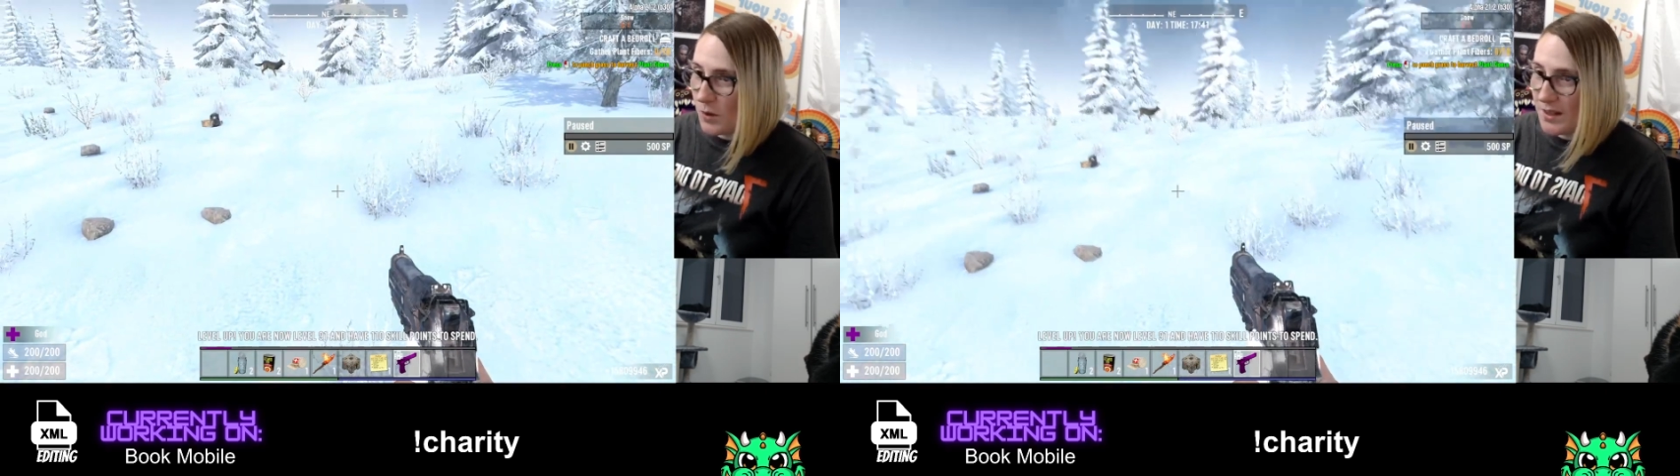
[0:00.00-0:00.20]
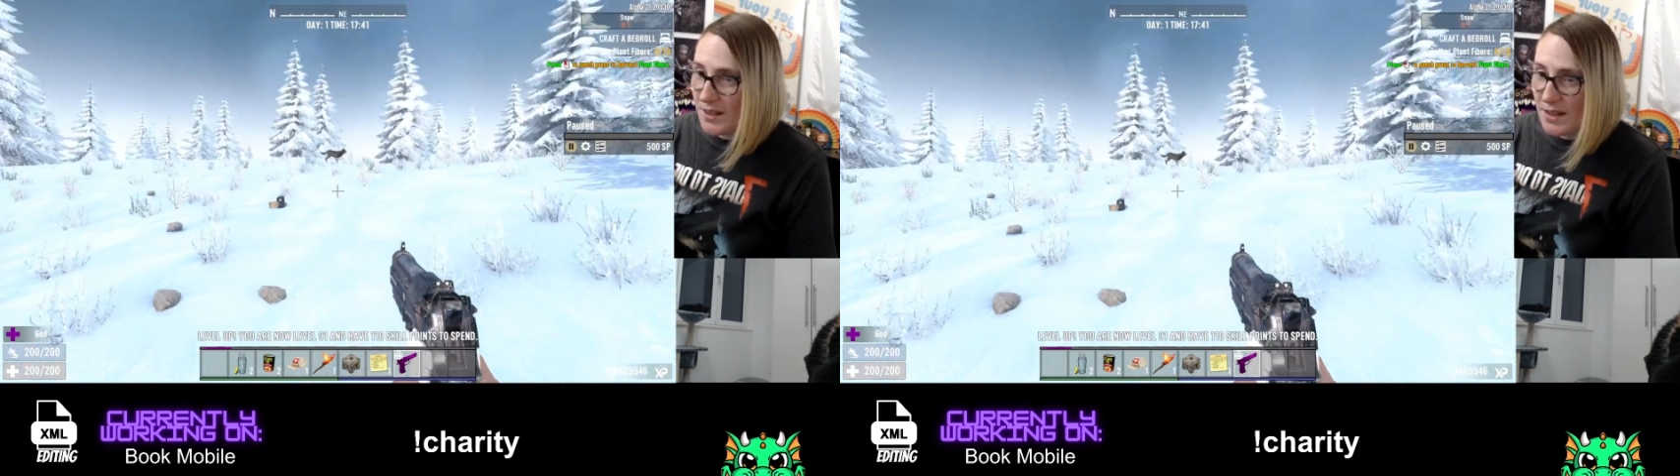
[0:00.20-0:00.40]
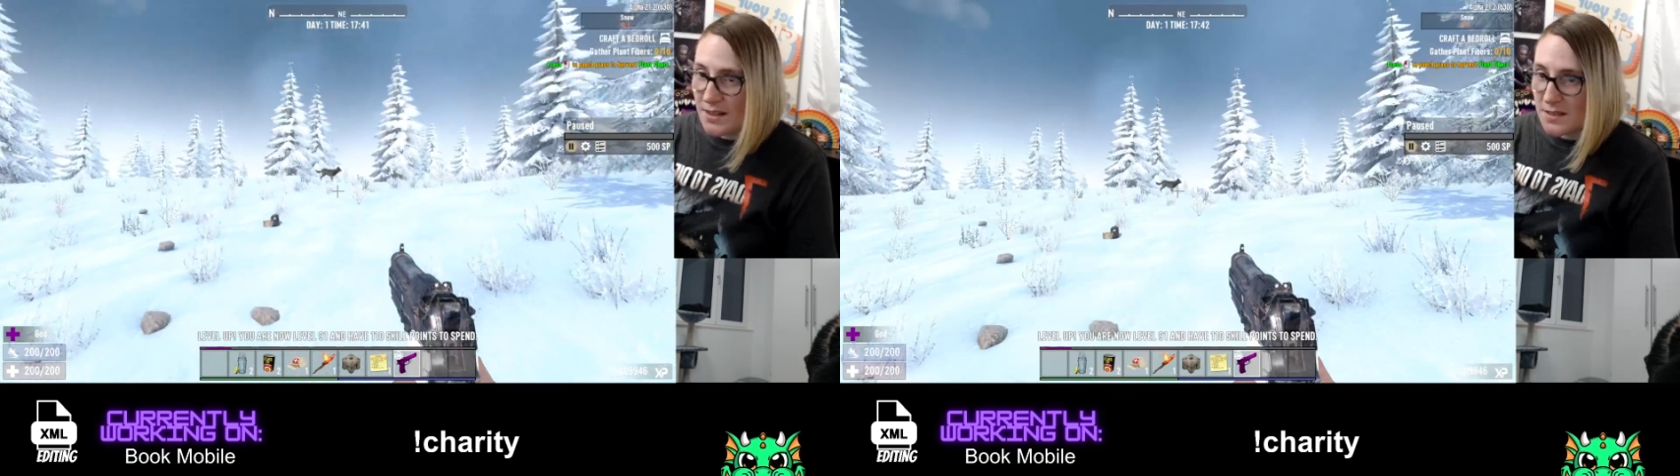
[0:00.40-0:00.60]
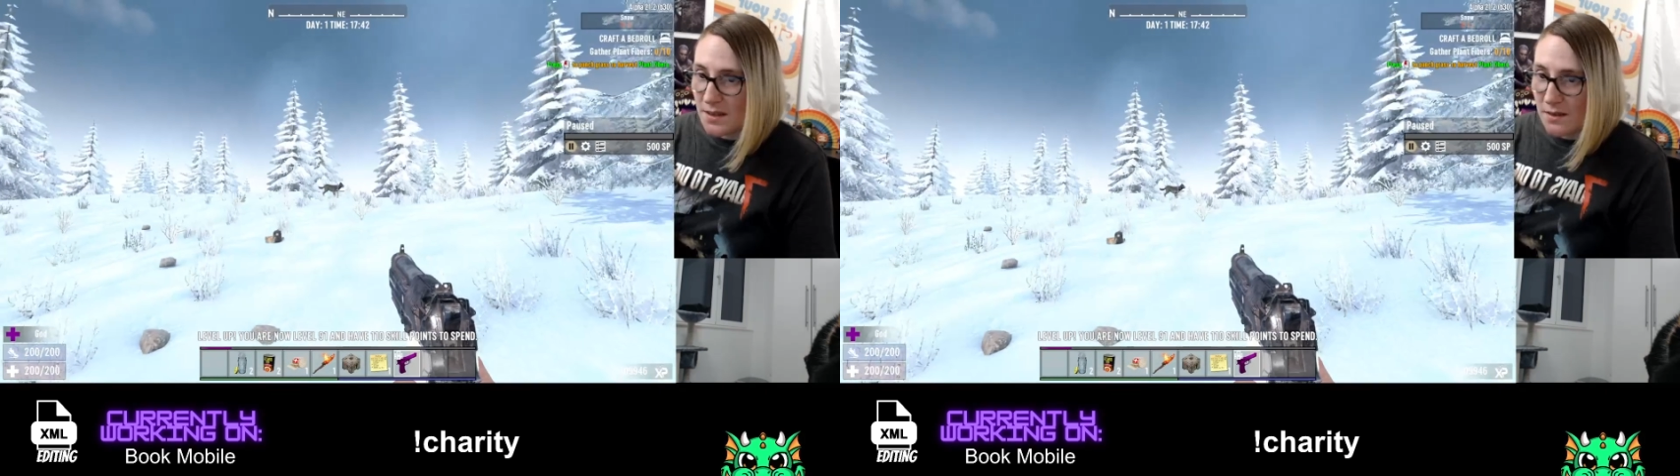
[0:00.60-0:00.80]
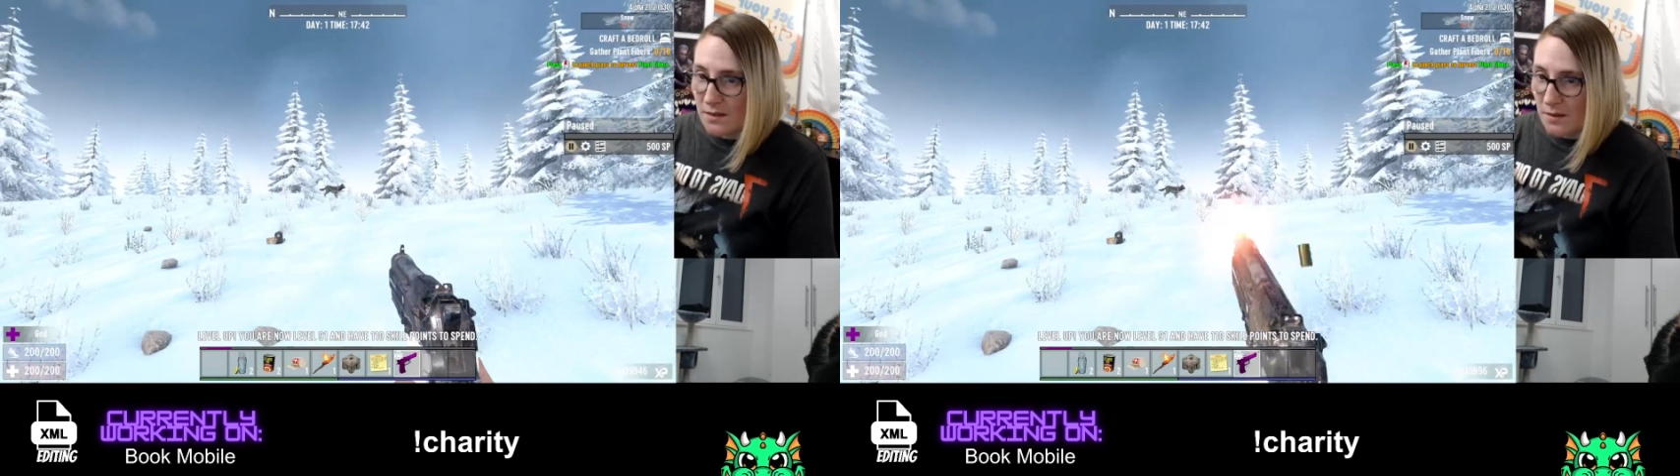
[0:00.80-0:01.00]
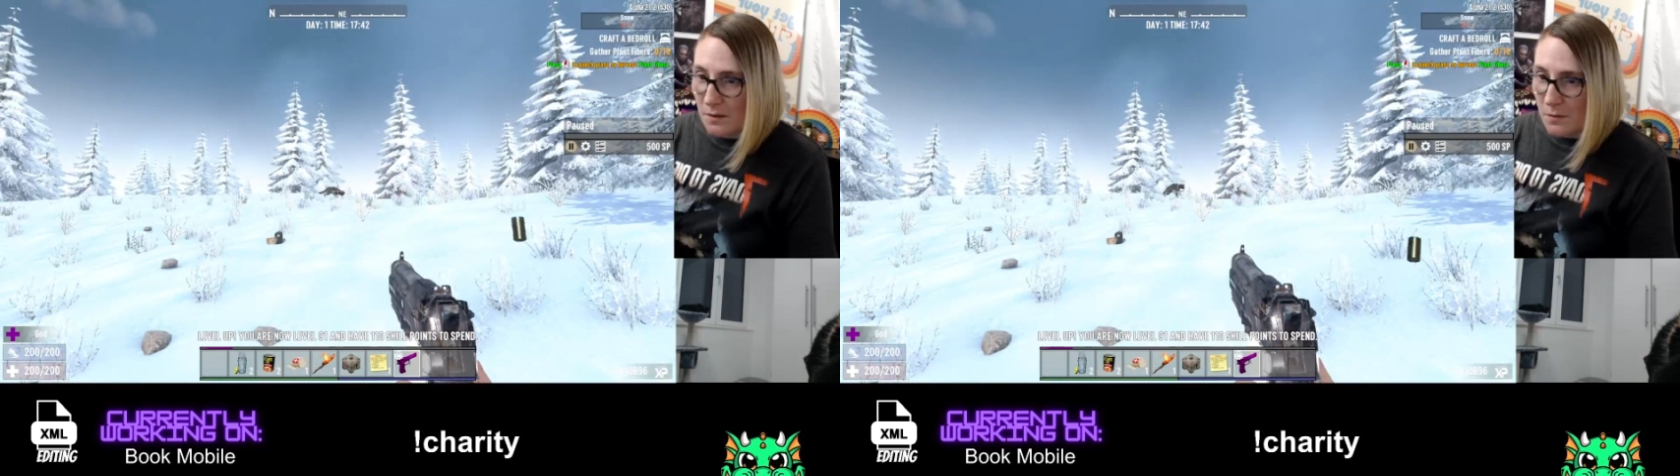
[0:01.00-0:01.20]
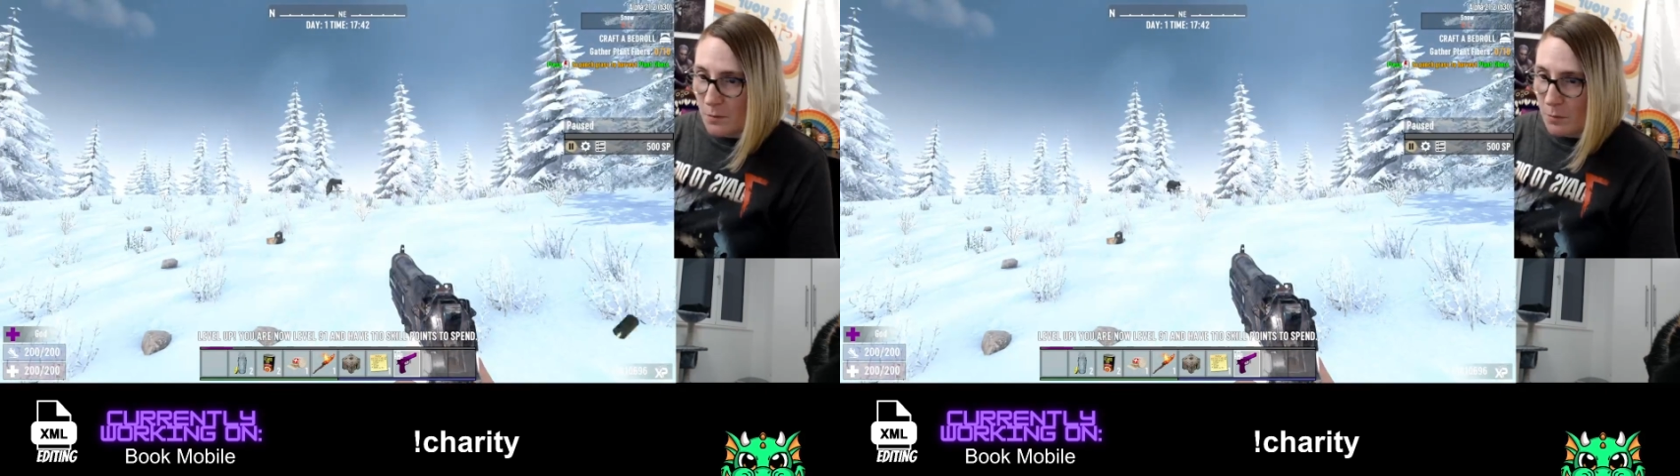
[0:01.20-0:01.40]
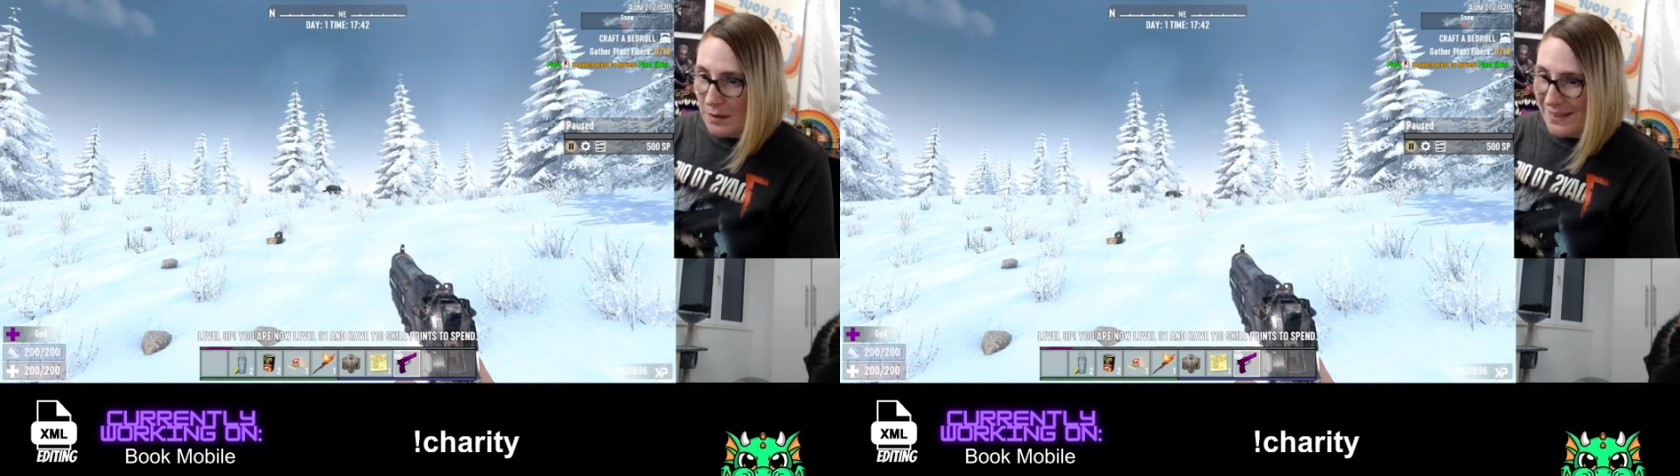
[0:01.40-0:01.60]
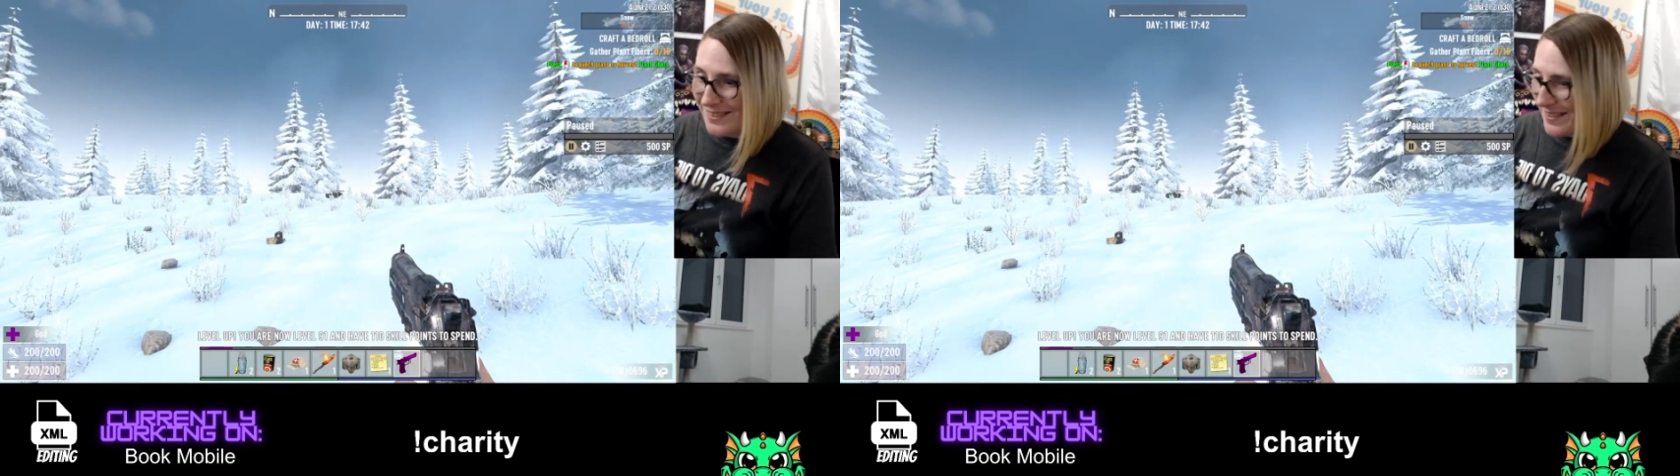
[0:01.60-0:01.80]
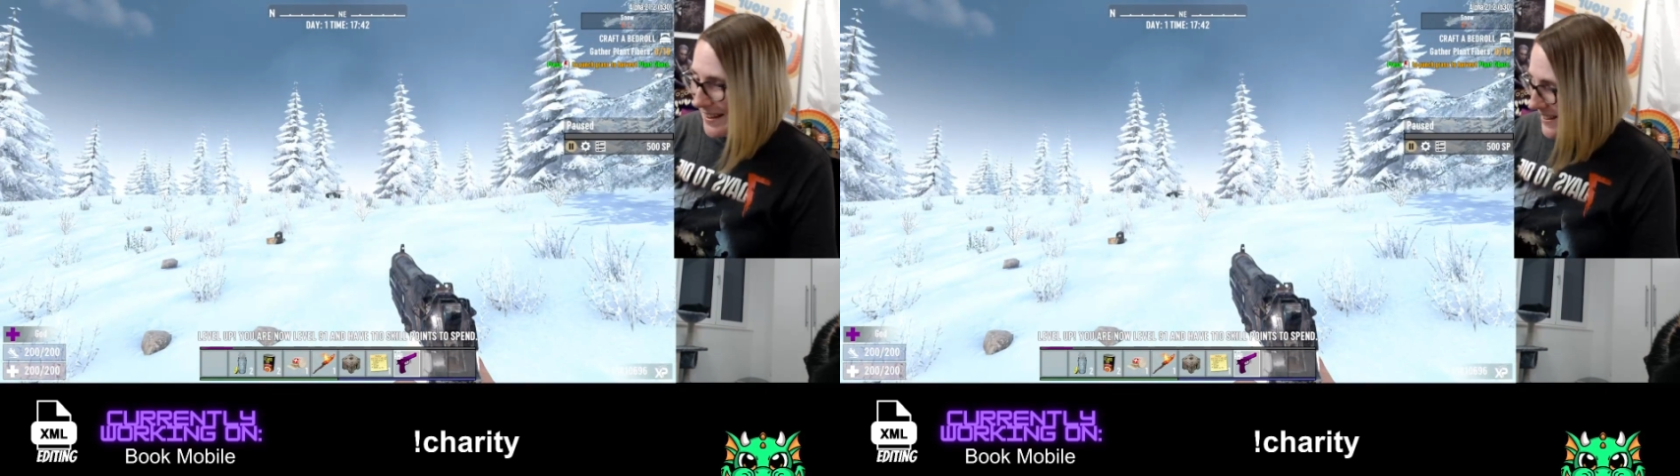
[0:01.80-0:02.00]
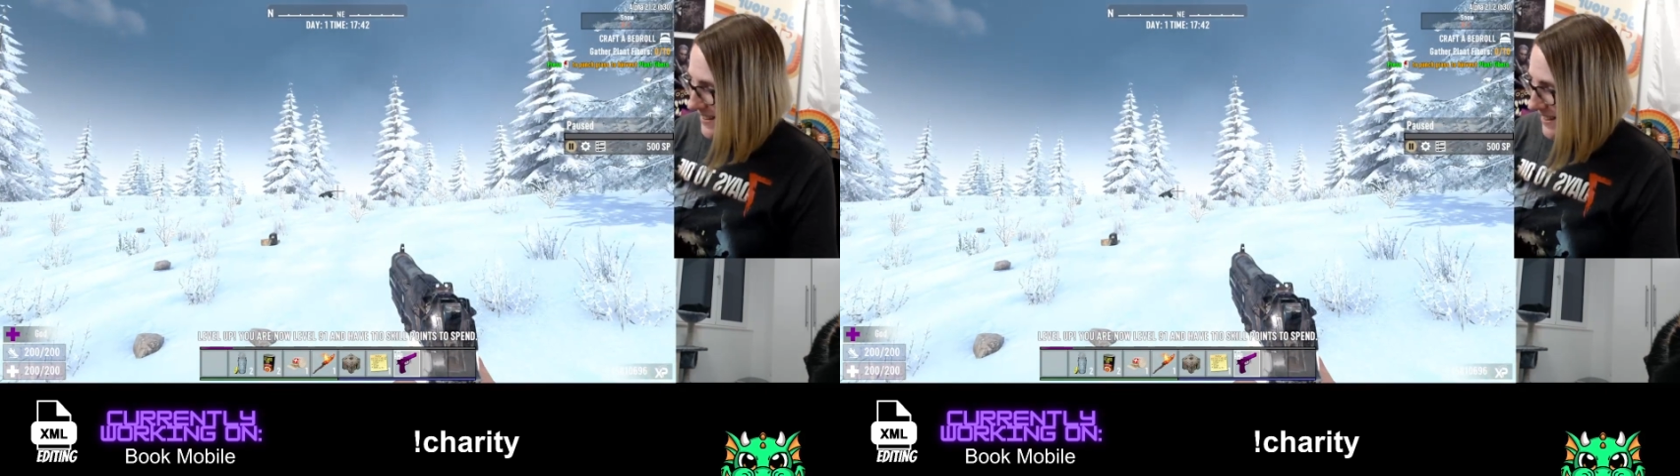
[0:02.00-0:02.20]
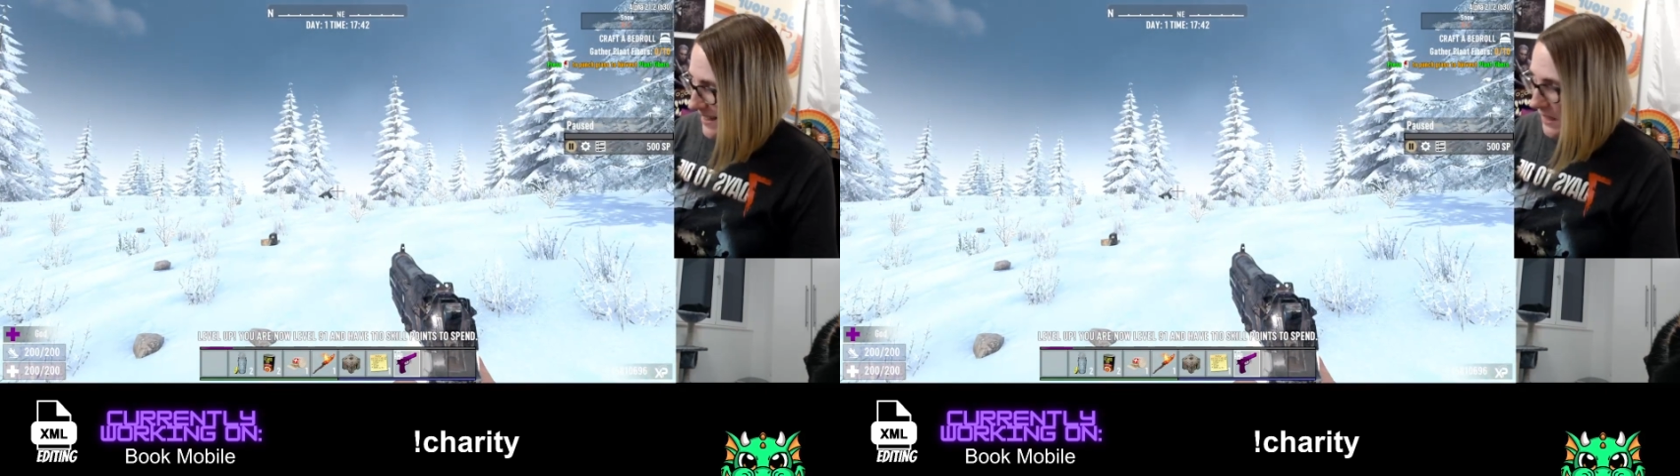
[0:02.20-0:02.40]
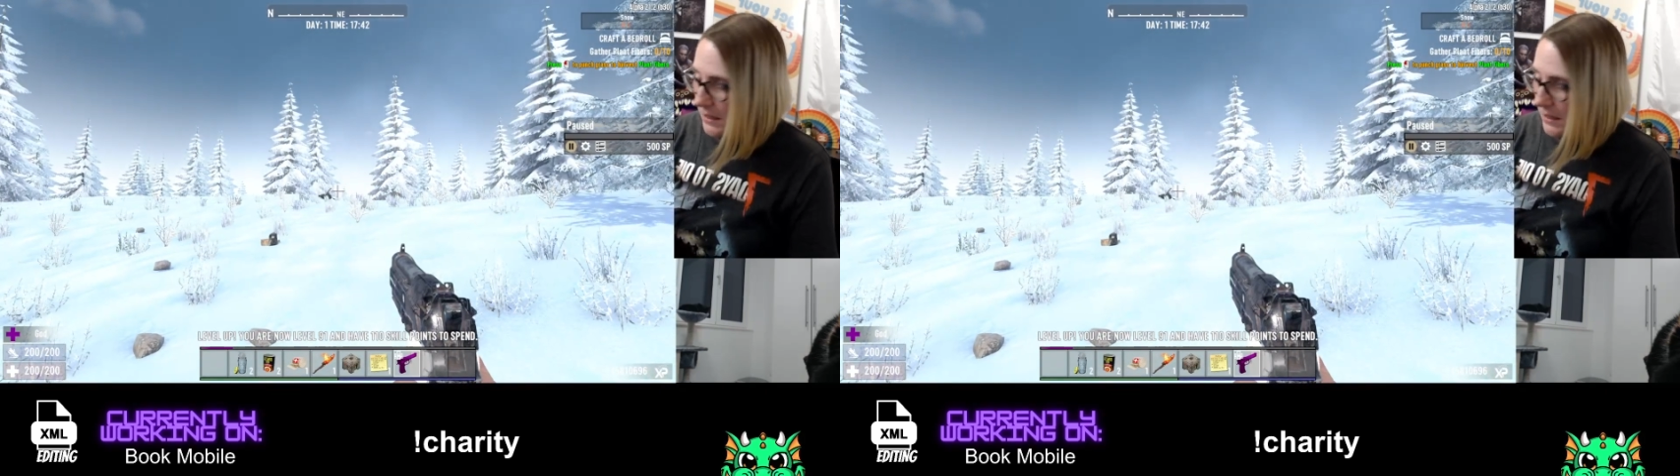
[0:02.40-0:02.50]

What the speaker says: it is. Plenty.